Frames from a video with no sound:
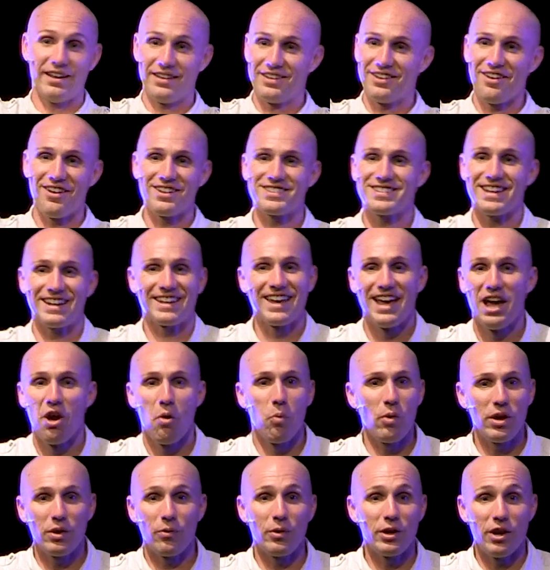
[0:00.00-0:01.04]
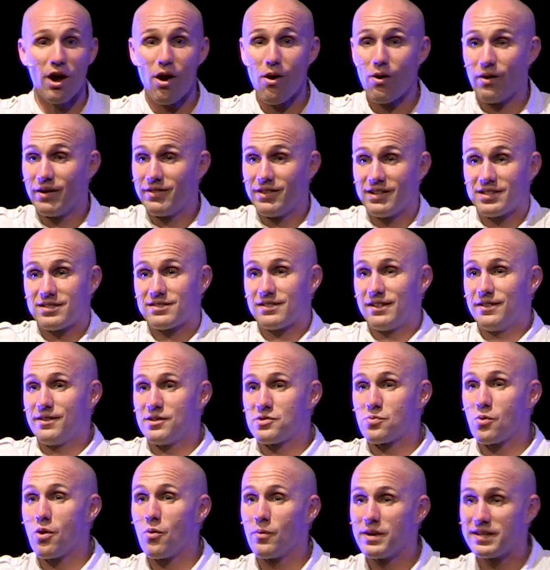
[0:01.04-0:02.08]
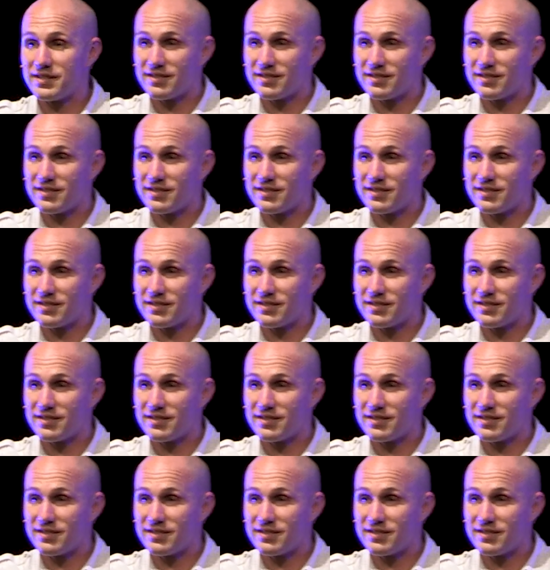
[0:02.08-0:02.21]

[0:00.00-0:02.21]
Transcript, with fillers: it. You know, it's like we, we don't. In this, in this world, we